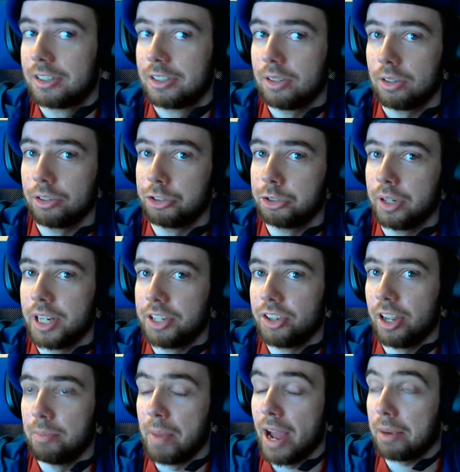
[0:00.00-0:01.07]
or should I say
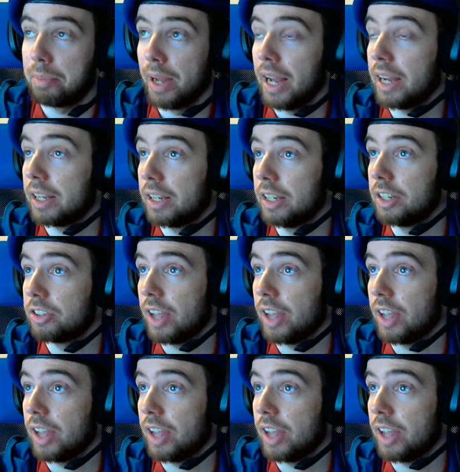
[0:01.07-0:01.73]
backpack, is